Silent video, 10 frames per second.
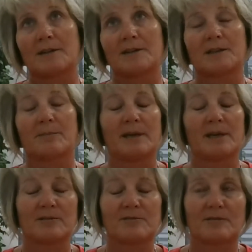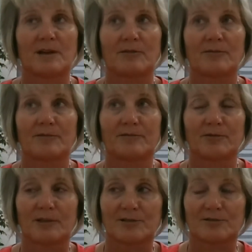I think the ban of outright
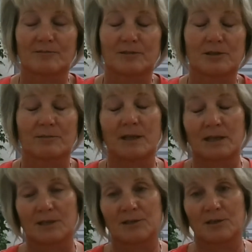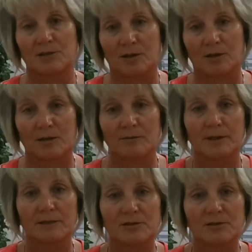fertilizer doesn't make any sense at all, right?